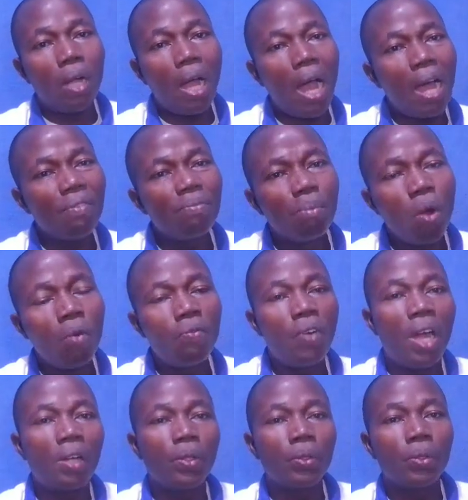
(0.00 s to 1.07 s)
have more
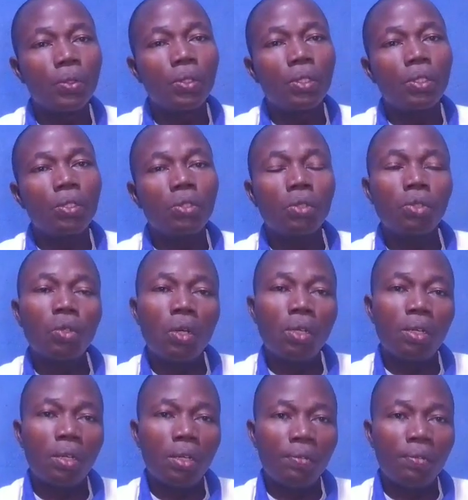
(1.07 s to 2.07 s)
value to your